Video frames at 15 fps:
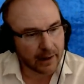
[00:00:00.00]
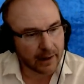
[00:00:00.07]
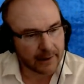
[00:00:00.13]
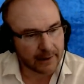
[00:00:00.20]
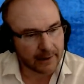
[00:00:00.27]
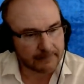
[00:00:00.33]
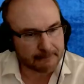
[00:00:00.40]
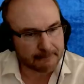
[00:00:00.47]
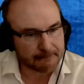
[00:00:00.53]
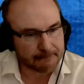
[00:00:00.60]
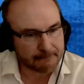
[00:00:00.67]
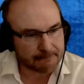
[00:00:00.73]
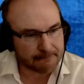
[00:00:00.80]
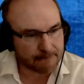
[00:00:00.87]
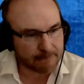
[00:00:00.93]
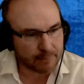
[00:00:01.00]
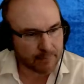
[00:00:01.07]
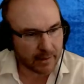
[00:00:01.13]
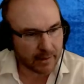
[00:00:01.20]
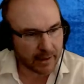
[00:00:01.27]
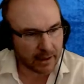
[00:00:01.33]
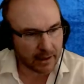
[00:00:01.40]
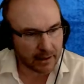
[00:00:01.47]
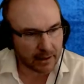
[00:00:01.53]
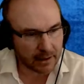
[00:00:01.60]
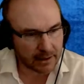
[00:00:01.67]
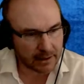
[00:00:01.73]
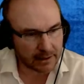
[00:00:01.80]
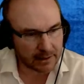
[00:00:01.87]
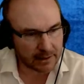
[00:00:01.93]
Um, yeah,
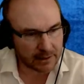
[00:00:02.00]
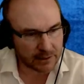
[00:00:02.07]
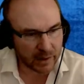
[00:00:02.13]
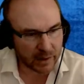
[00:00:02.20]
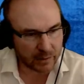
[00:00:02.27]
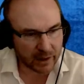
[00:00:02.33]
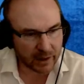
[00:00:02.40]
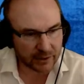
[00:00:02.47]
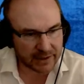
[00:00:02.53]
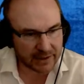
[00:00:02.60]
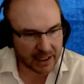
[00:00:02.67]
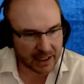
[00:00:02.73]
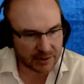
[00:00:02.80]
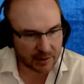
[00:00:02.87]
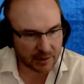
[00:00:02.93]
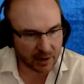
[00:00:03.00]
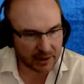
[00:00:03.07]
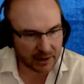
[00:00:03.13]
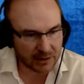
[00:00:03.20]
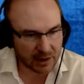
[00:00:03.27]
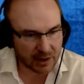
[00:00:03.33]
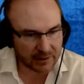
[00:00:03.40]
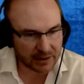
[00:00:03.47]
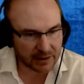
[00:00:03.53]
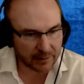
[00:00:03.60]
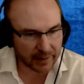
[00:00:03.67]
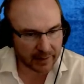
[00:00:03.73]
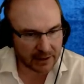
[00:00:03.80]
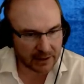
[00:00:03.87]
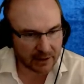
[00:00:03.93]
uh, twin brothers, Castor and Pollux, often
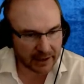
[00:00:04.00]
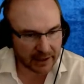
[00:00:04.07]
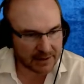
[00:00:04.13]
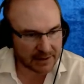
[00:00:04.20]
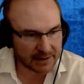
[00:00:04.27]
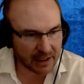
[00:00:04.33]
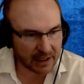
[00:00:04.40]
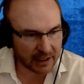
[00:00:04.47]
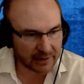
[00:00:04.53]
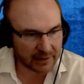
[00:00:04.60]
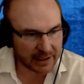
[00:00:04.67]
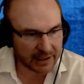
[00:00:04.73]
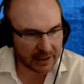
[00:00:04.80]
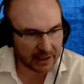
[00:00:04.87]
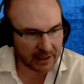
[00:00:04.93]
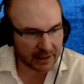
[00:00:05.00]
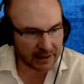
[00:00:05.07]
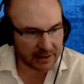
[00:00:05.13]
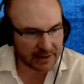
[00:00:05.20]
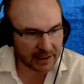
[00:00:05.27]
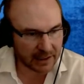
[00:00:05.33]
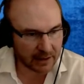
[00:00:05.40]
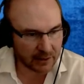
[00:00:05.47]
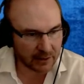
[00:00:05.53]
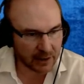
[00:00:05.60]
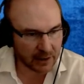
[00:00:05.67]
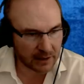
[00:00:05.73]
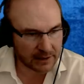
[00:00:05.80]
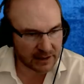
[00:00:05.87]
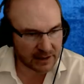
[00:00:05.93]
depicted on each side of a deity. See
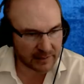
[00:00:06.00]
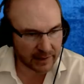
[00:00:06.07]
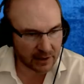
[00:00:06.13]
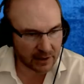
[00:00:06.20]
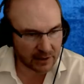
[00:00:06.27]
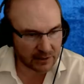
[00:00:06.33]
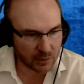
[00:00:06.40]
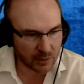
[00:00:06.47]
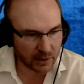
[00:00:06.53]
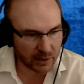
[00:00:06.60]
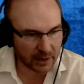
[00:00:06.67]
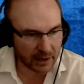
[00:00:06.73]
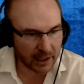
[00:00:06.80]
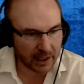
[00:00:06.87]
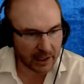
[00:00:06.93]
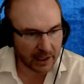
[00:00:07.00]
uh, Dennis MacDonald's work.